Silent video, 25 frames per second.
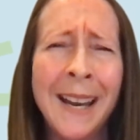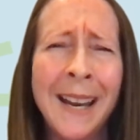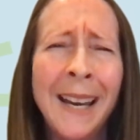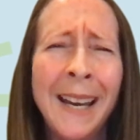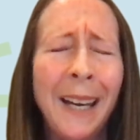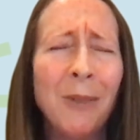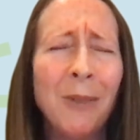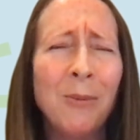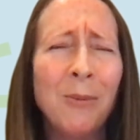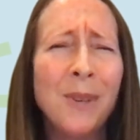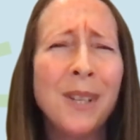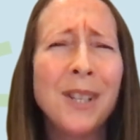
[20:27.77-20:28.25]

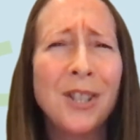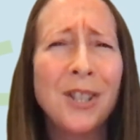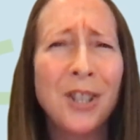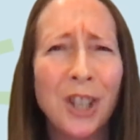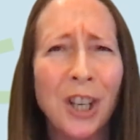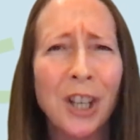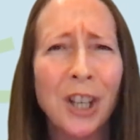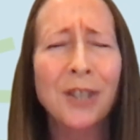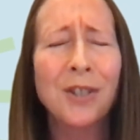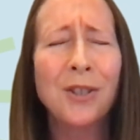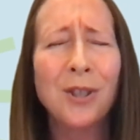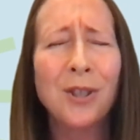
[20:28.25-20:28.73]
It was
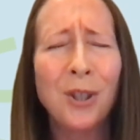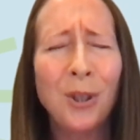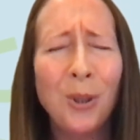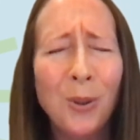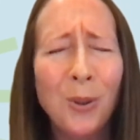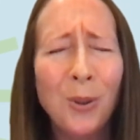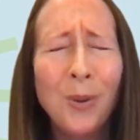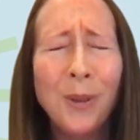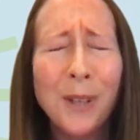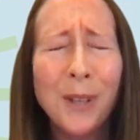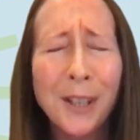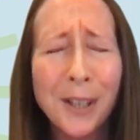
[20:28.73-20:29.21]
just
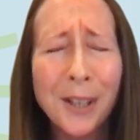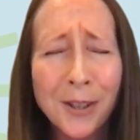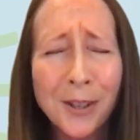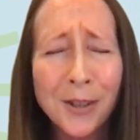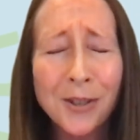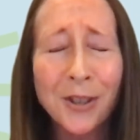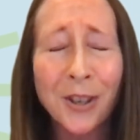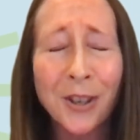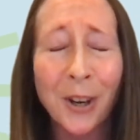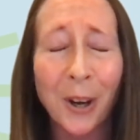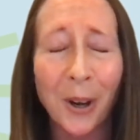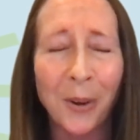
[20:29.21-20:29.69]
2
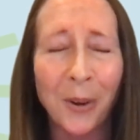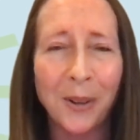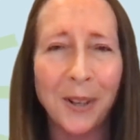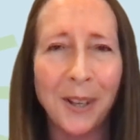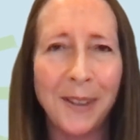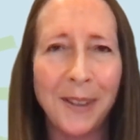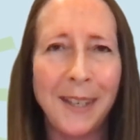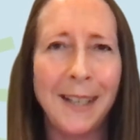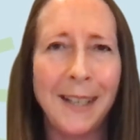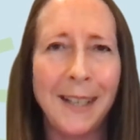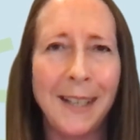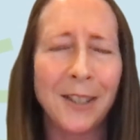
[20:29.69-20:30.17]
years ago
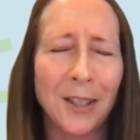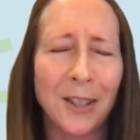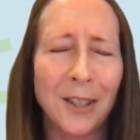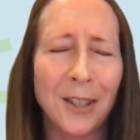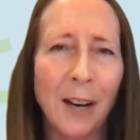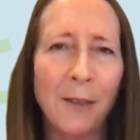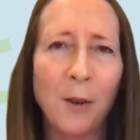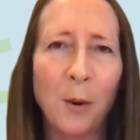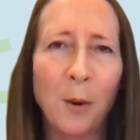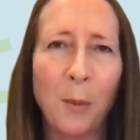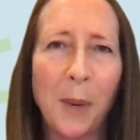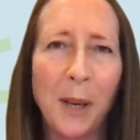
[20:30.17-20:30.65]
that the
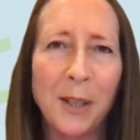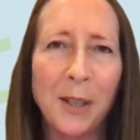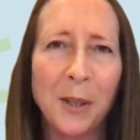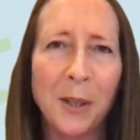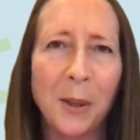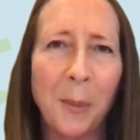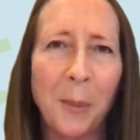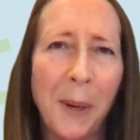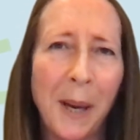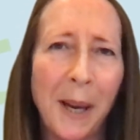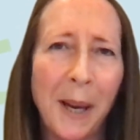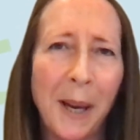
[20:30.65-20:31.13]

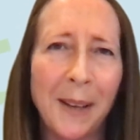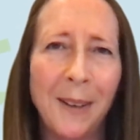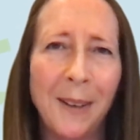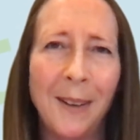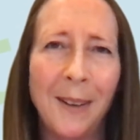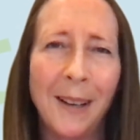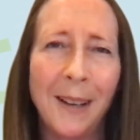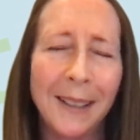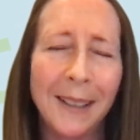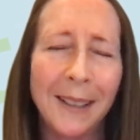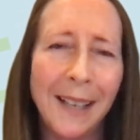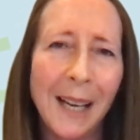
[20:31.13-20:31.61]
Intergovernmental Panel
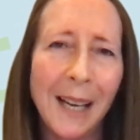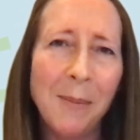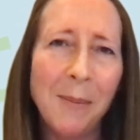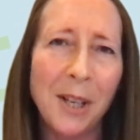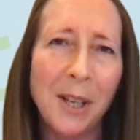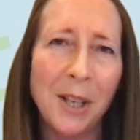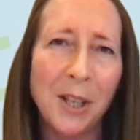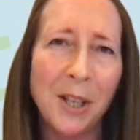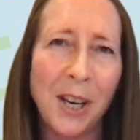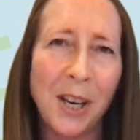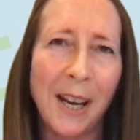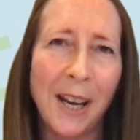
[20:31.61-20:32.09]
on
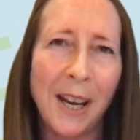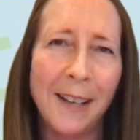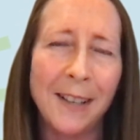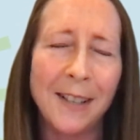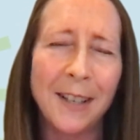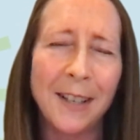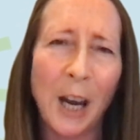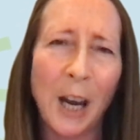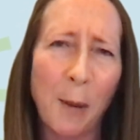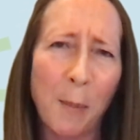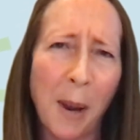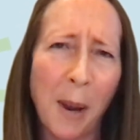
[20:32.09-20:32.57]
Climate
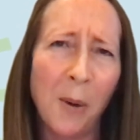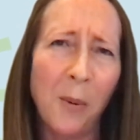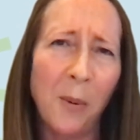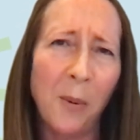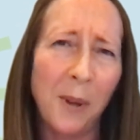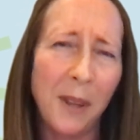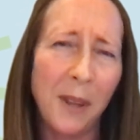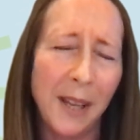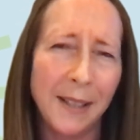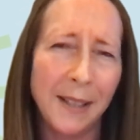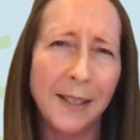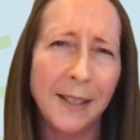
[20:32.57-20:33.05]
Change came out
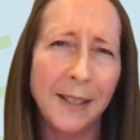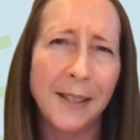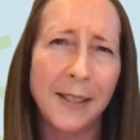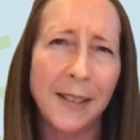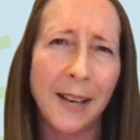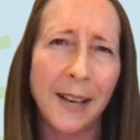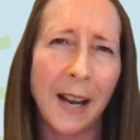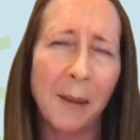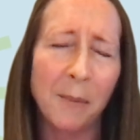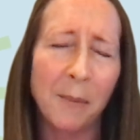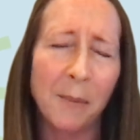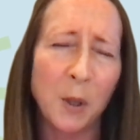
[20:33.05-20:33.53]
with its
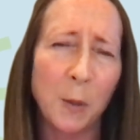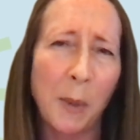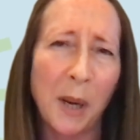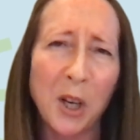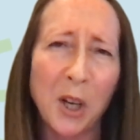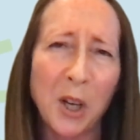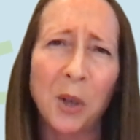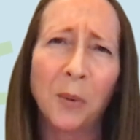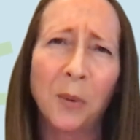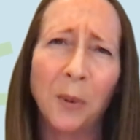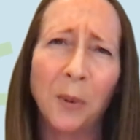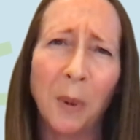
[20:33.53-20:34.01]

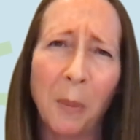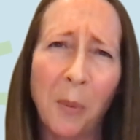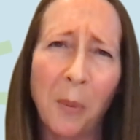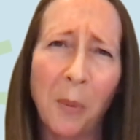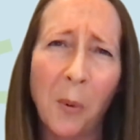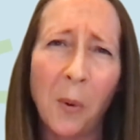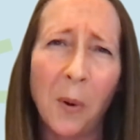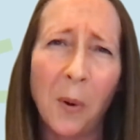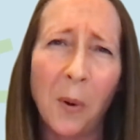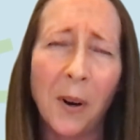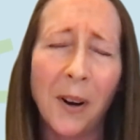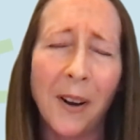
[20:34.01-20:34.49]
special
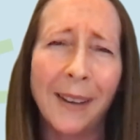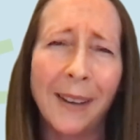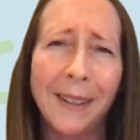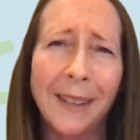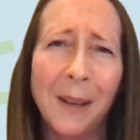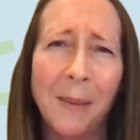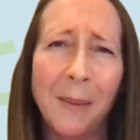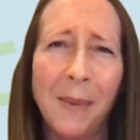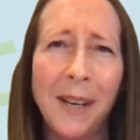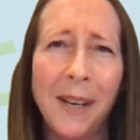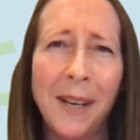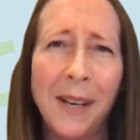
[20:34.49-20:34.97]
report on
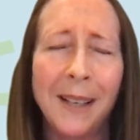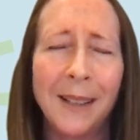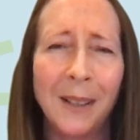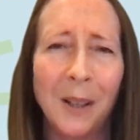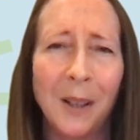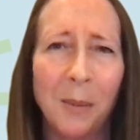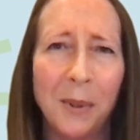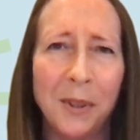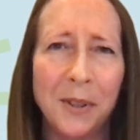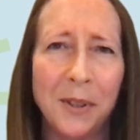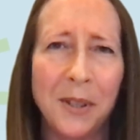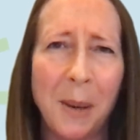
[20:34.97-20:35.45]
limiting
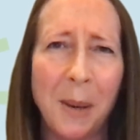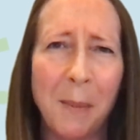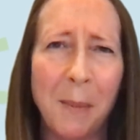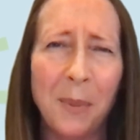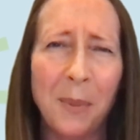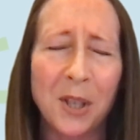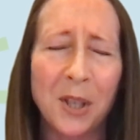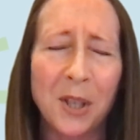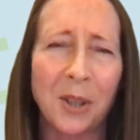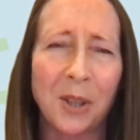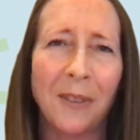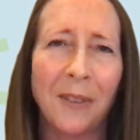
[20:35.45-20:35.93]
global
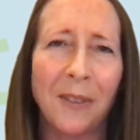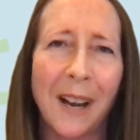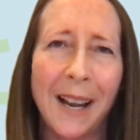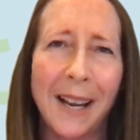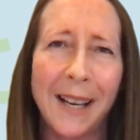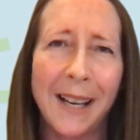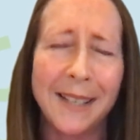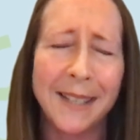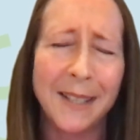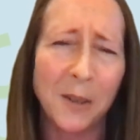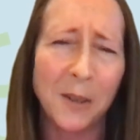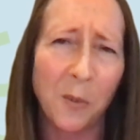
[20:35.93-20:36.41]
temperature
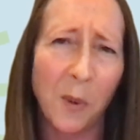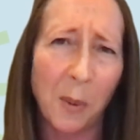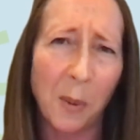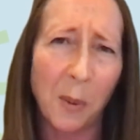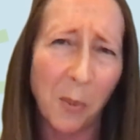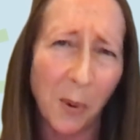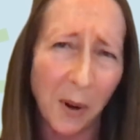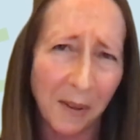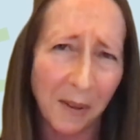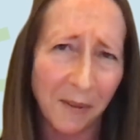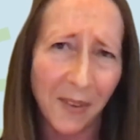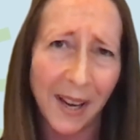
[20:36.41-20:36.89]
rise to
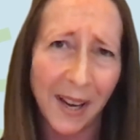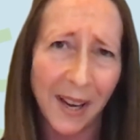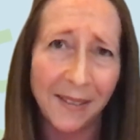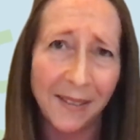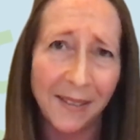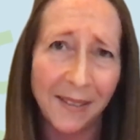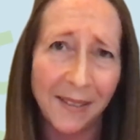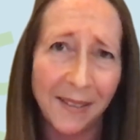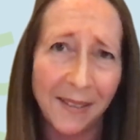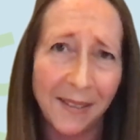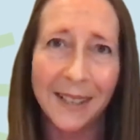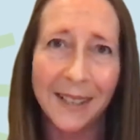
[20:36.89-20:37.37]
1.5
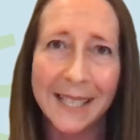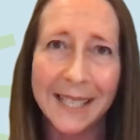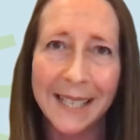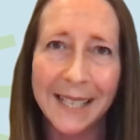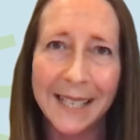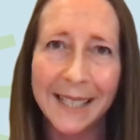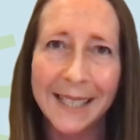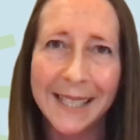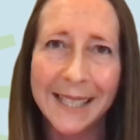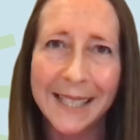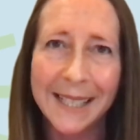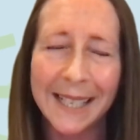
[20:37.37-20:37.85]
degrees
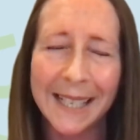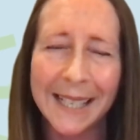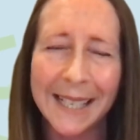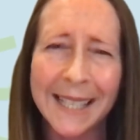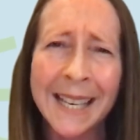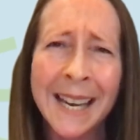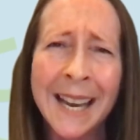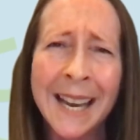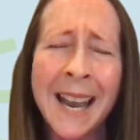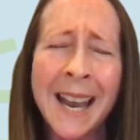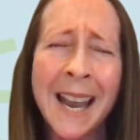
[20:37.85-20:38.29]
Celsius.